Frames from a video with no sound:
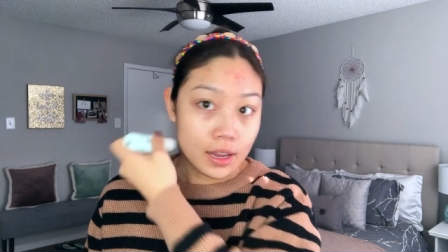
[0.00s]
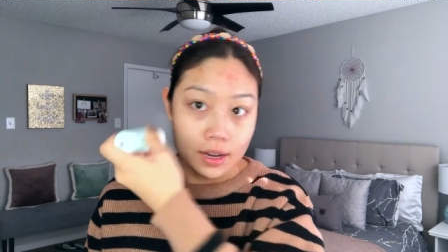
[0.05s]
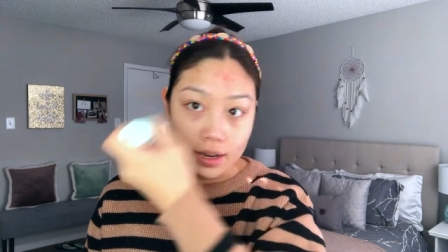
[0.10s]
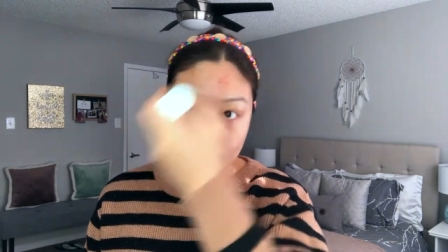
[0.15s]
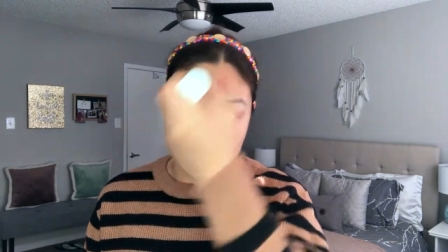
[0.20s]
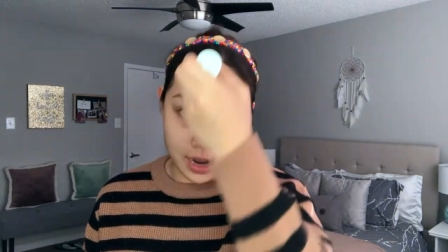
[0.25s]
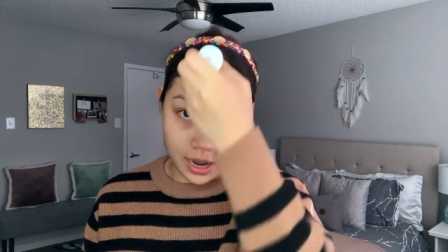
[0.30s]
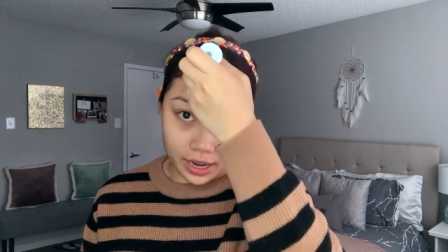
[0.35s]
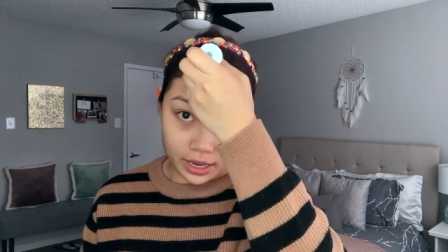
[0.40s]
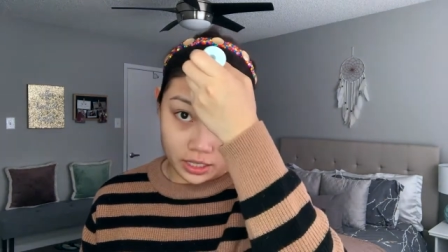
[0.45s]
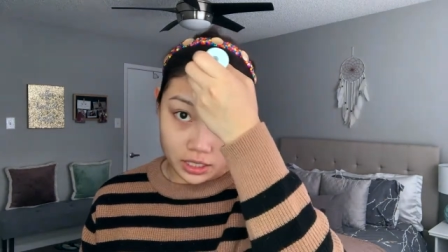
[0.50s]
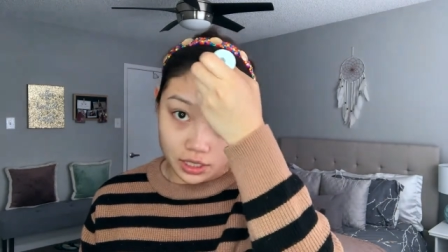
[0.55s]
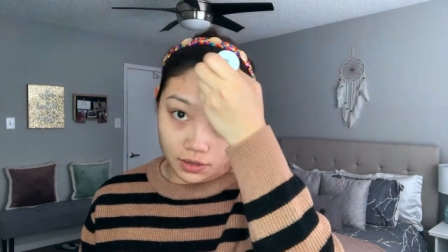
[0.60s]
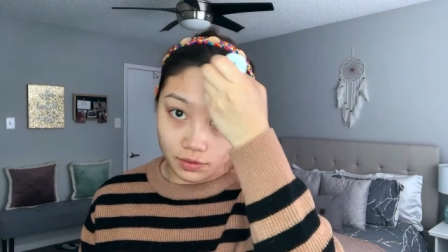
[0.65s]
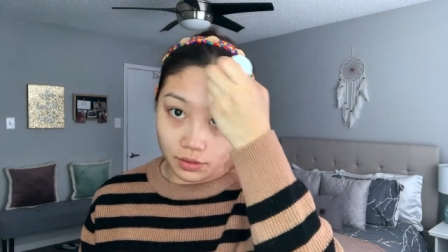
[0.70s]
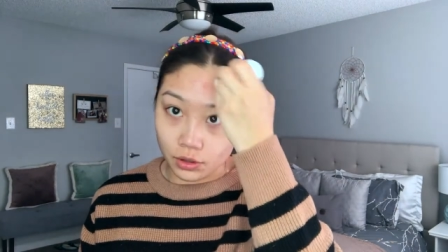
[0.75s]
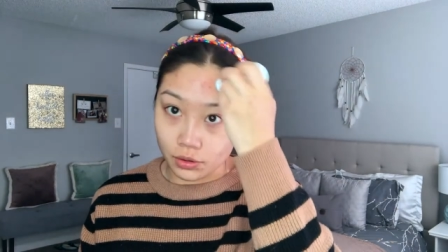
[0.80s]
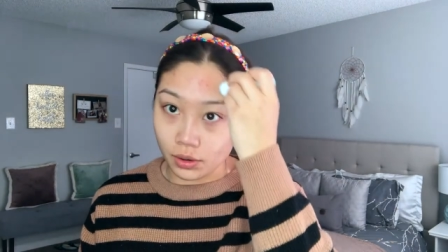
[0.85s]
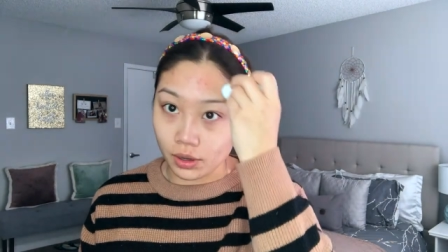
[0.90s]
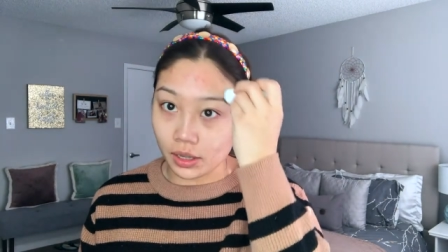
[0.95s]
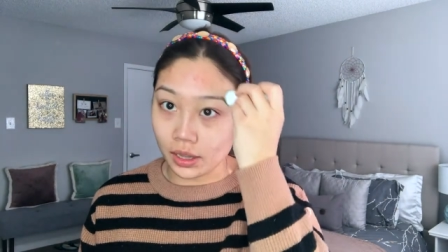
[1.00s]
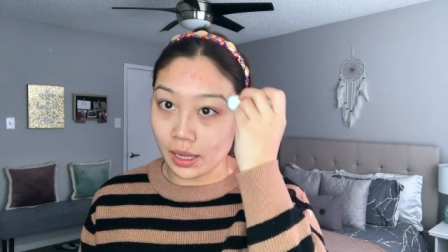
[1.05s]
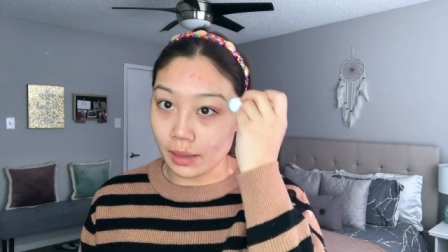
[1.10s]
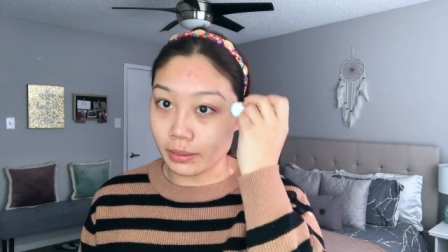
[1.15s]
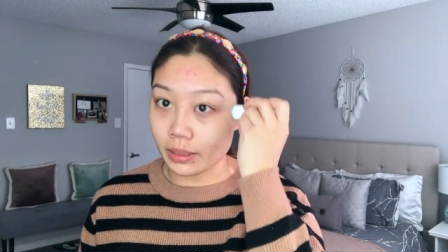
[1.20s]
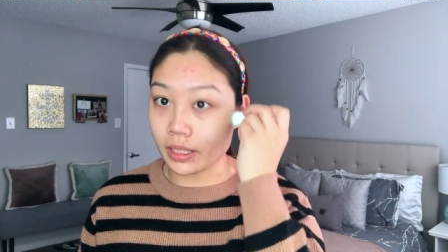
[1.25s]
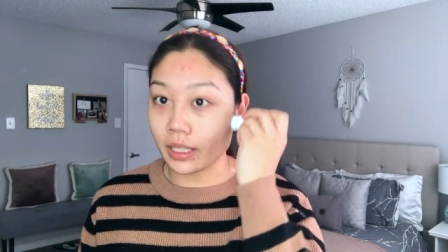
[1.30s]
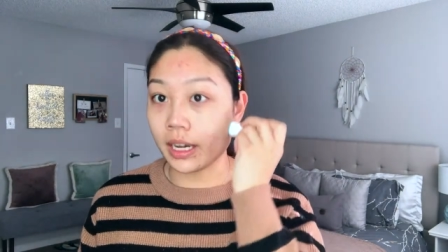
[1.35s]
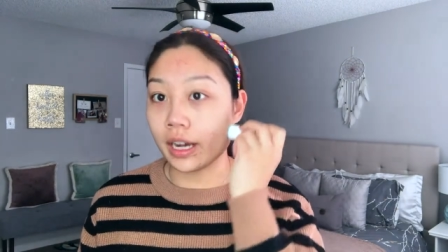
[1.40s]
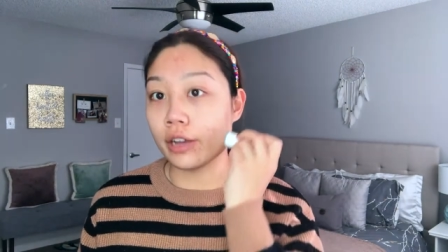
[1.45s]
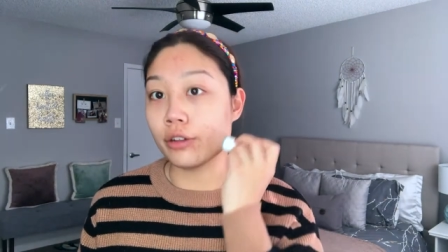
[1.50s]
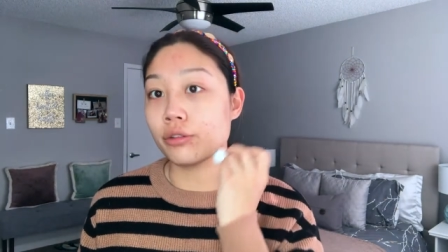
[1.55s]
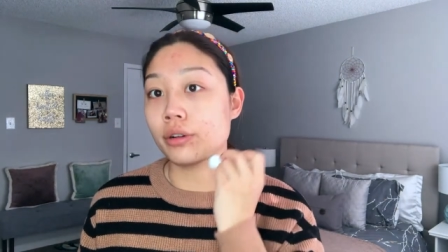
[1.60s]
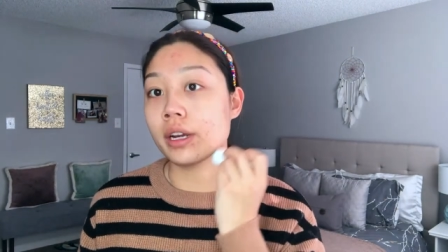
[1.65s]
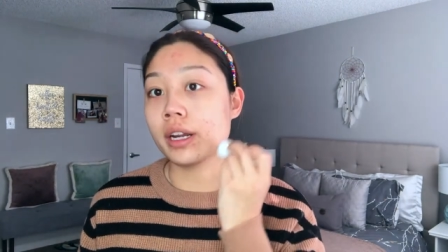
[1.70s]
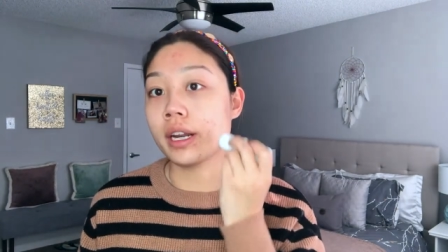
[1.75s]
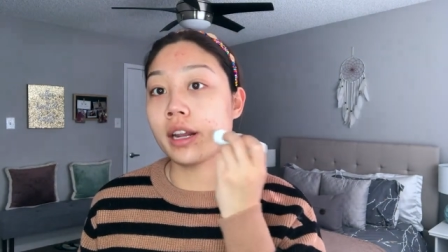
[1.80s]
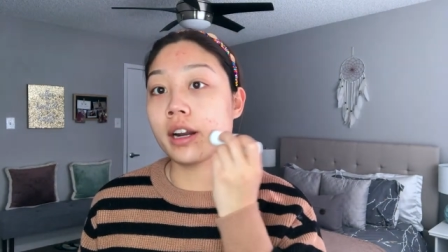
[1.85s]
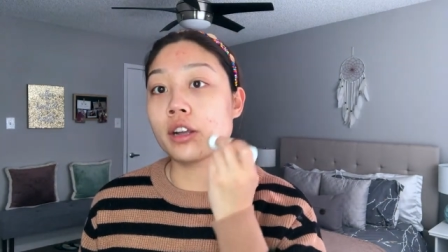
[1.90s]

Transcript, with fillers: nice even though it claims it's hydrating.